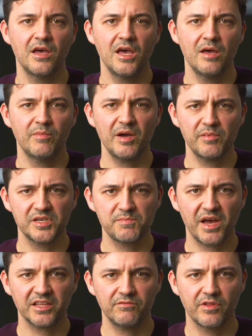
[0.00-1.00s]
My
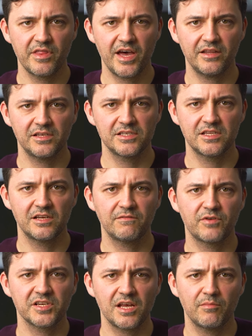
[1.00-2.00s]
perspective on that is that, for
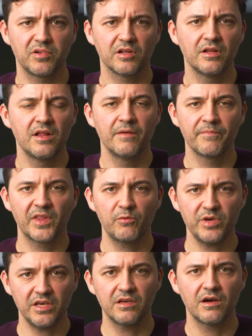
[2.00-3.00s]
example,
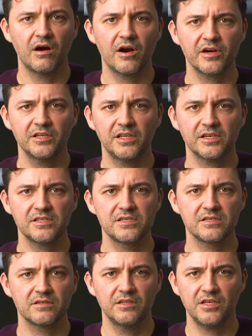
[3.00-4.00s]
we, architects
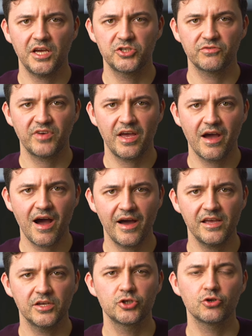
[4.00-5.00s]
in the age of
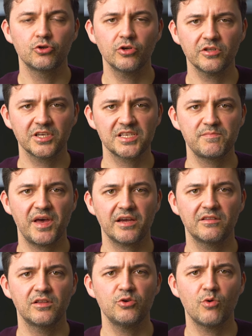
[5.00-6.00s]
AI, should not
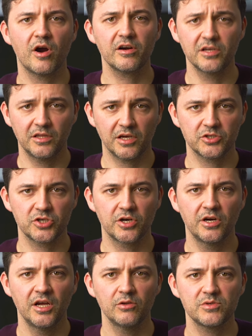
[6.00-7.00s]
expect new architecture
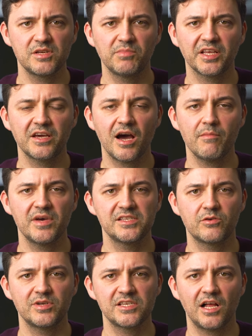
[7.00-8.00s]
to simply come as a
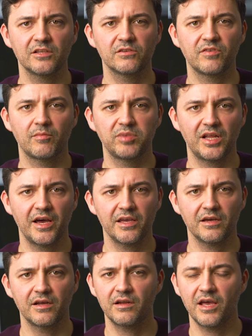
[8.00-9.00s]
result of applying
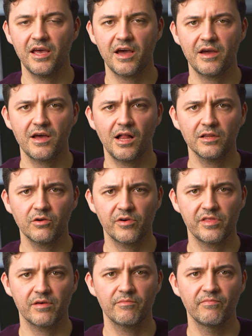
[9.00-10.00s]
an AI algorithm.